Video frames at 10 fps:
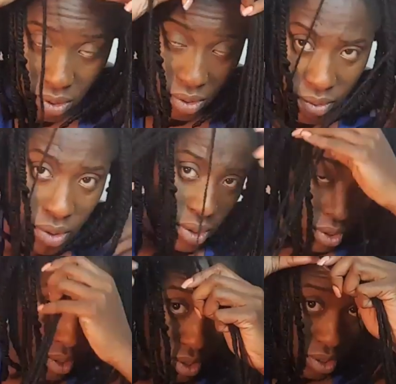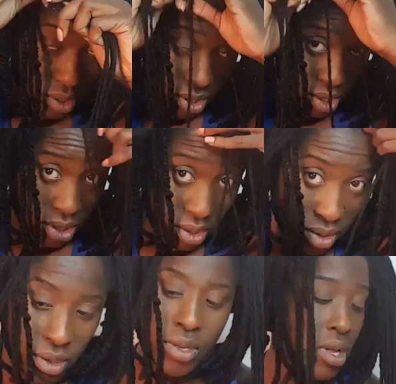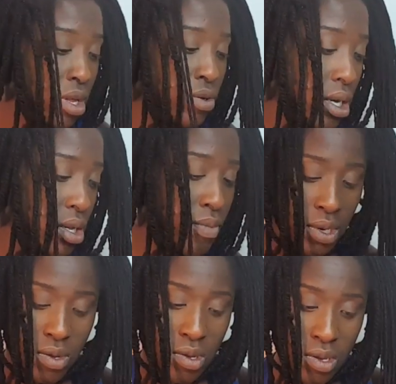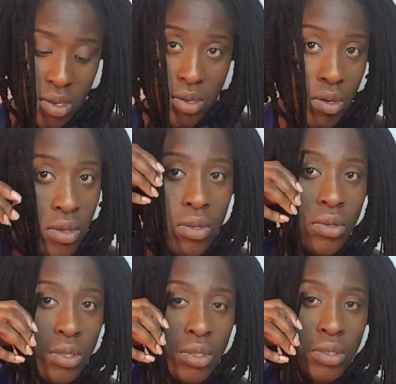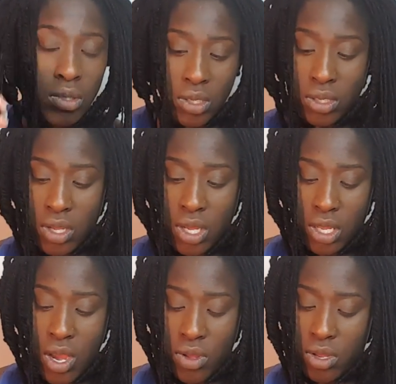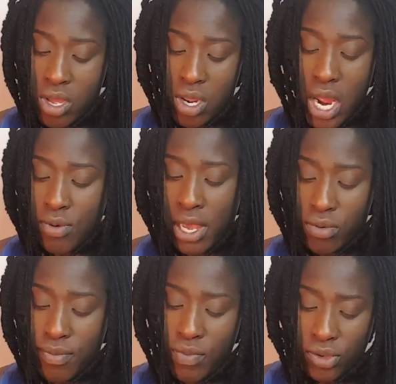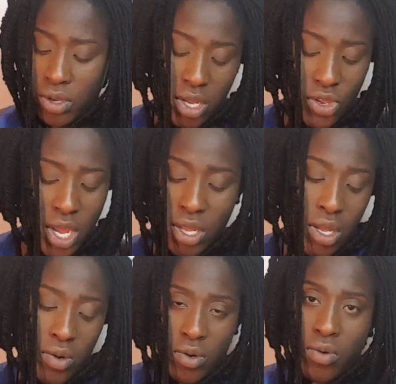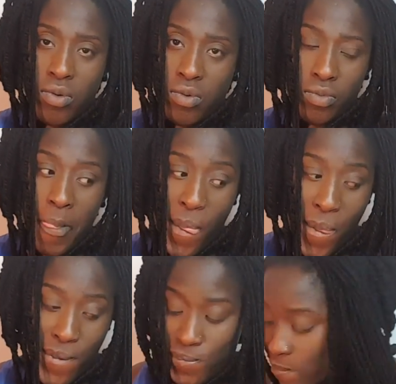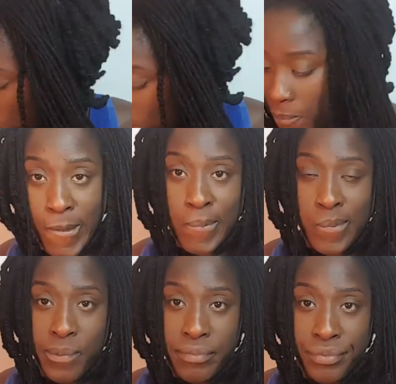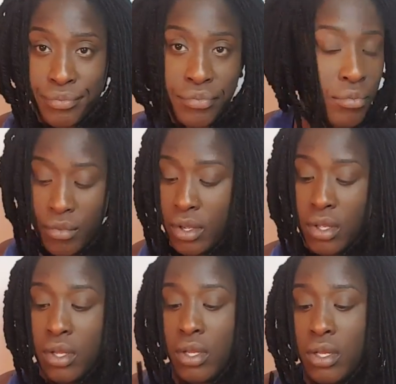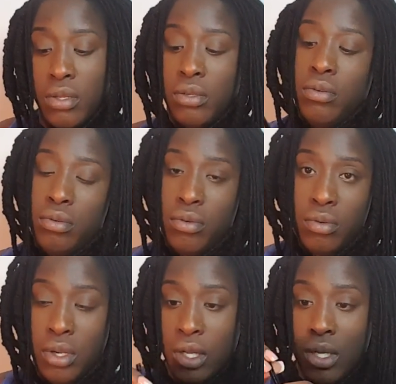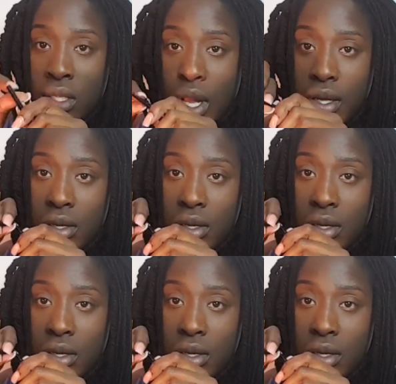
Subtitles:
but it works to my advantage for styles like this, so I can actually do two at a time. And for me, it did save a lot of time because honestly,